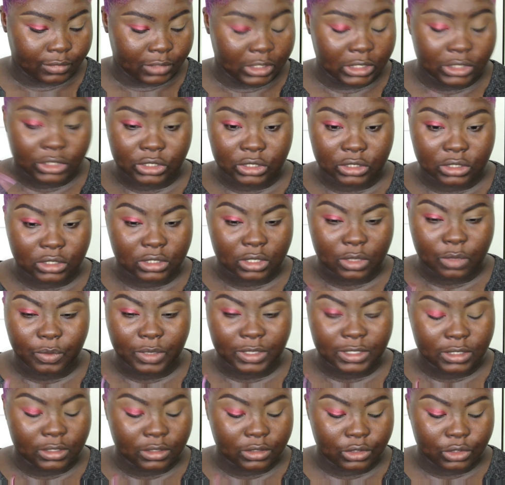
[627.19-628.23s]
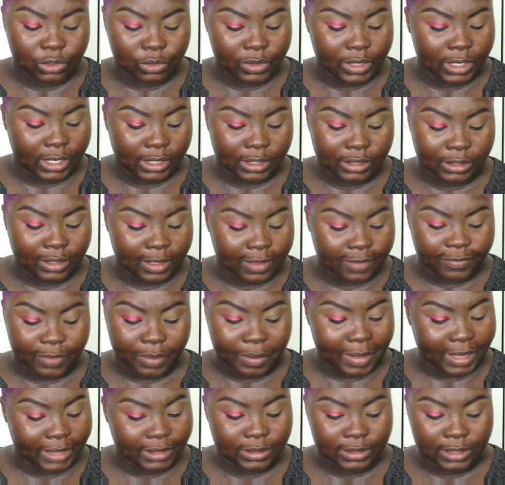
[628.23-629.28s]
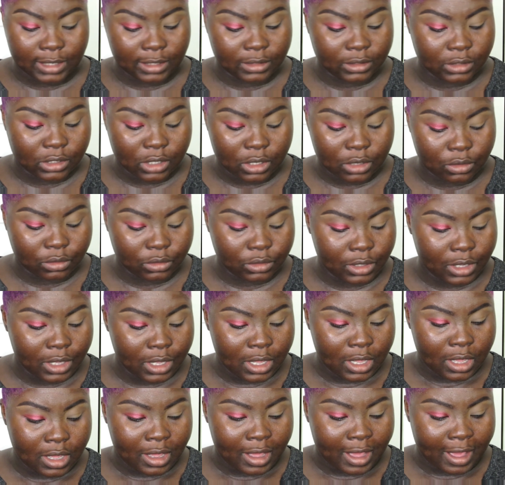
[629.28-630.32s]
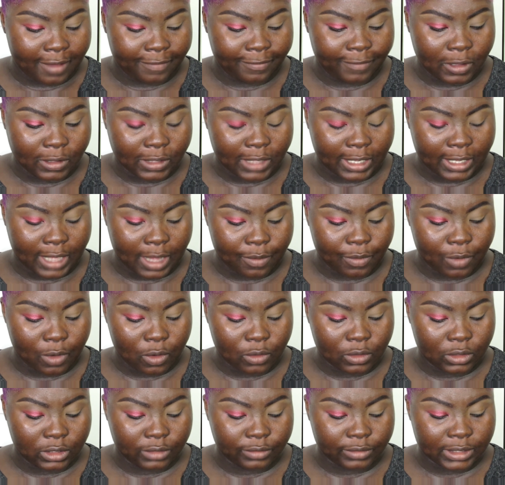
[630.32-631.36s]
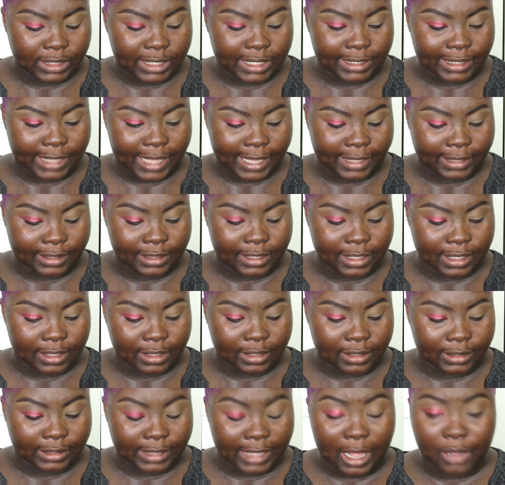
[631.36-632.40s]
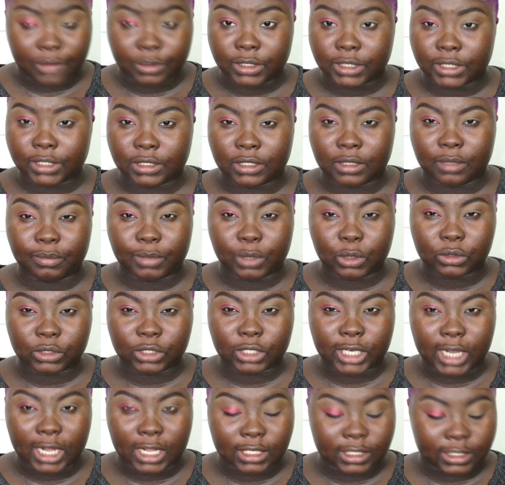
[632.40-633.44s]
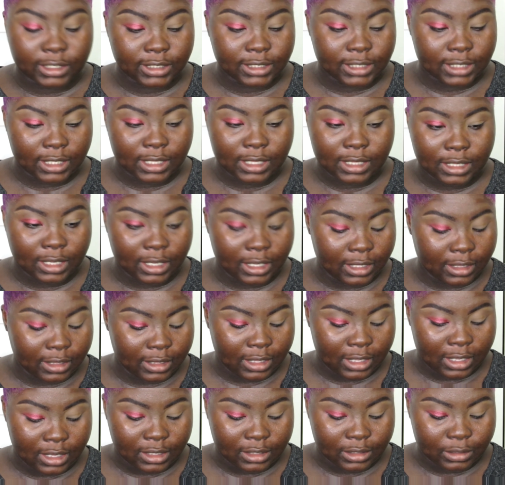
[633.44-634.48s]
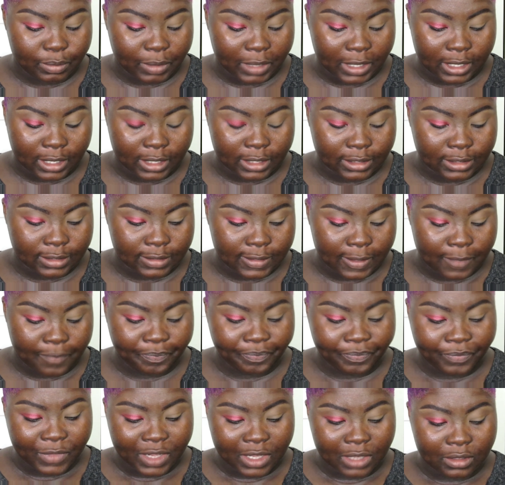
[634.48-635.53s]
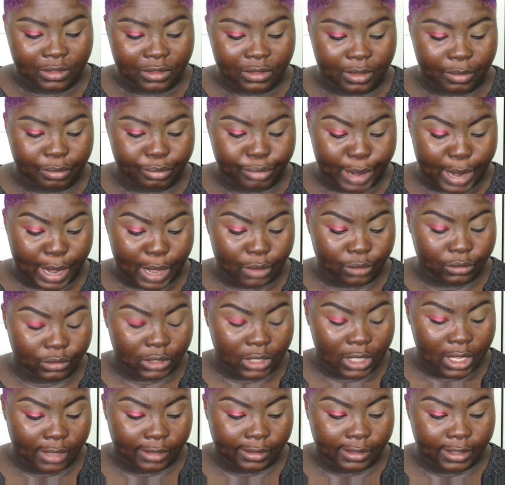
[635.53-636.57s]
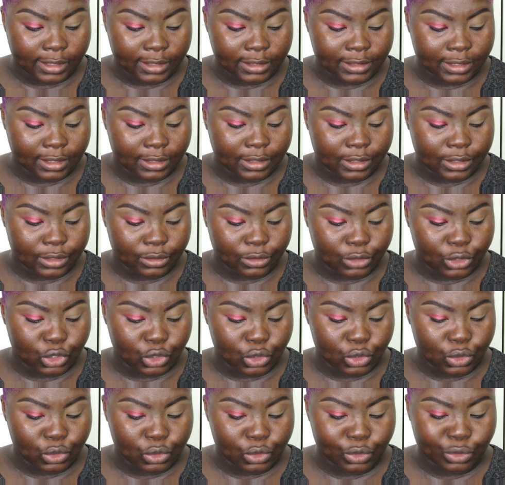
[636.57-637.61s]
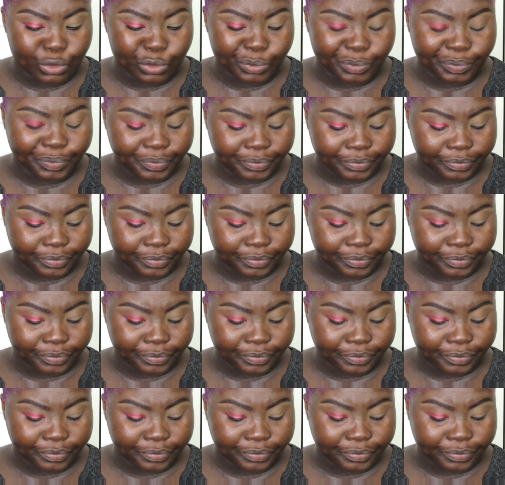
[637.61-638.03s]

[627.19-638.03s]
it wasn't doing anything for my skin tone. I feel like I will only really like the louder, the bolder colors in these, because the brown color is a little too